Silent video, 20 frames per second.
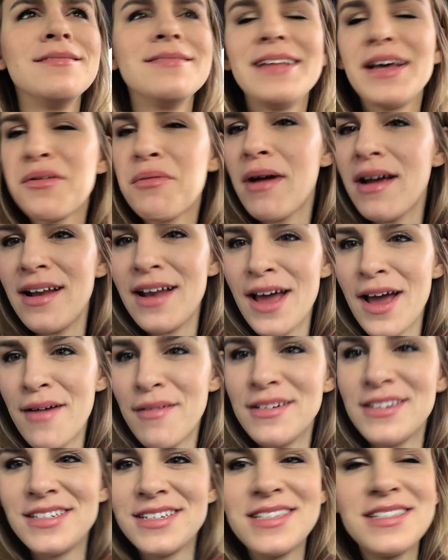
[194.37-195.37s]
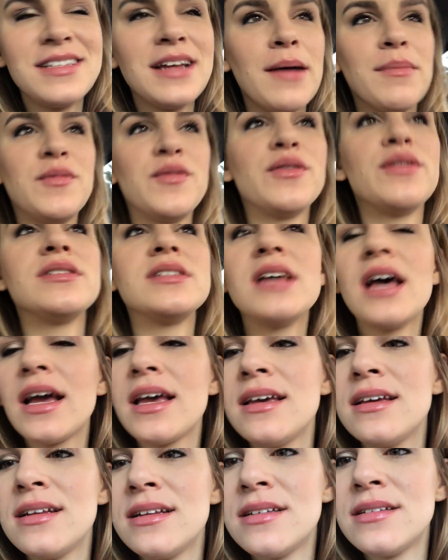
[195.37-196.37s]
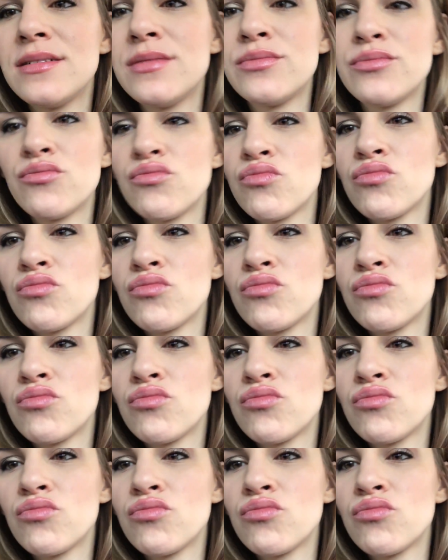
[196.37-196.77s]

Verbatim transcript: Like right now, I just stopped for a second and